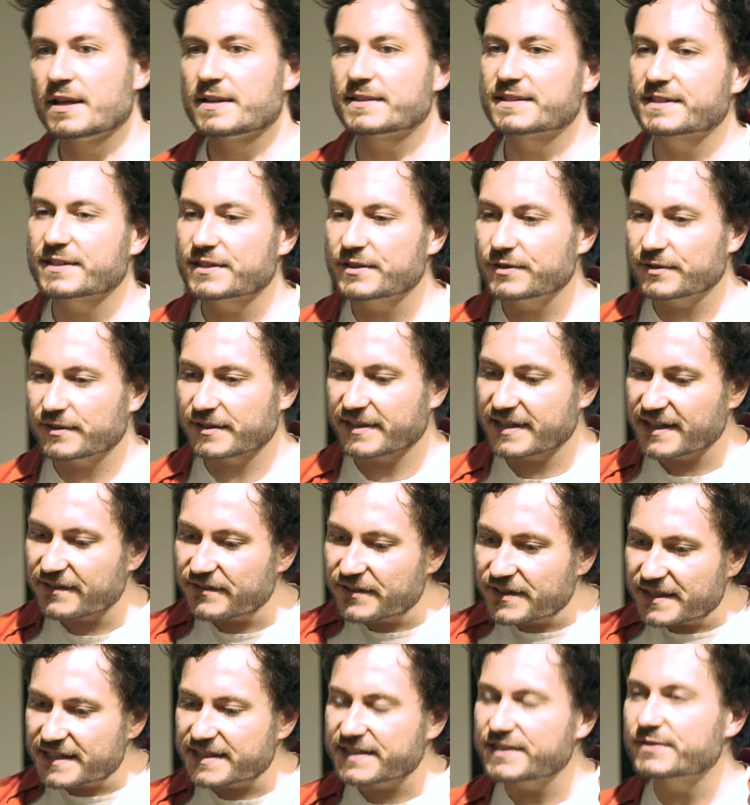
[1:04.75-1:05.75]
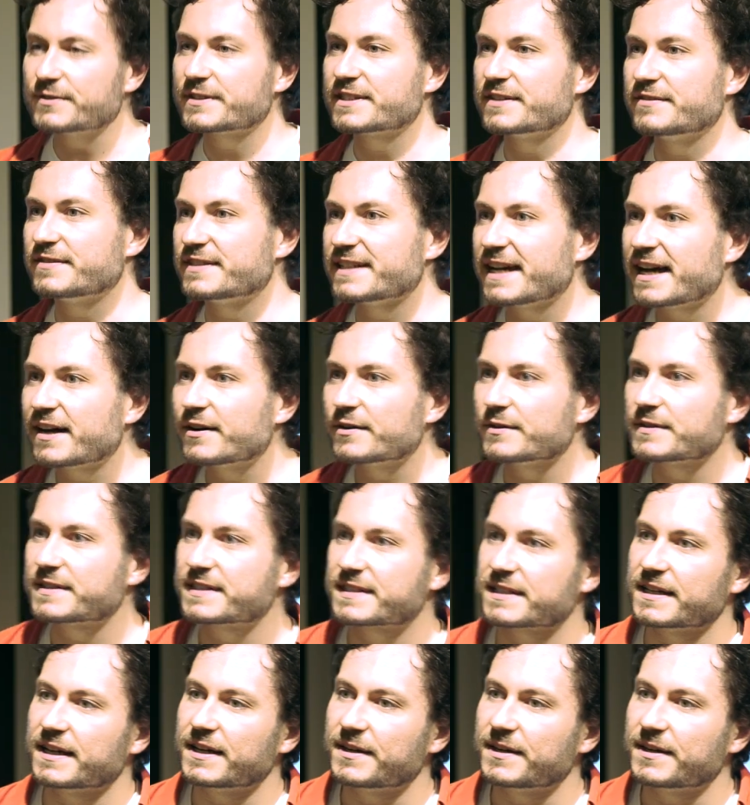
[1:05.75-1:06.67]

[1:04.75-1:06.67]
So given these sorts of doubts,